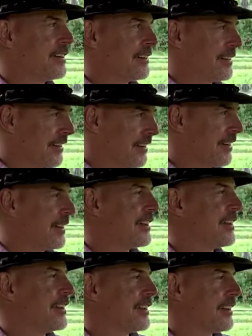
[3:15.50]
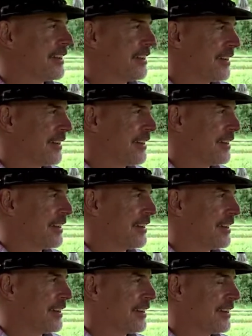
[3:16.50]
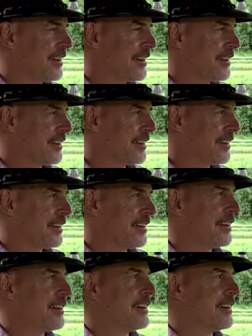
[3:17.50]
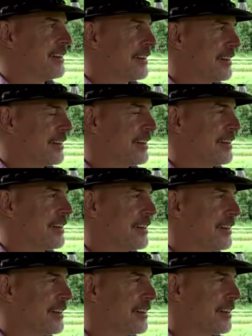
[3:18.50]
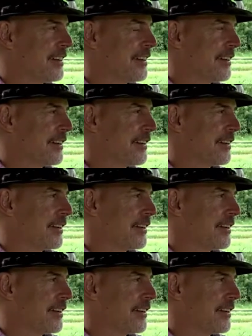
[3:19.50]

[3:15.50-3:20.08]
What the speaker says: (silent)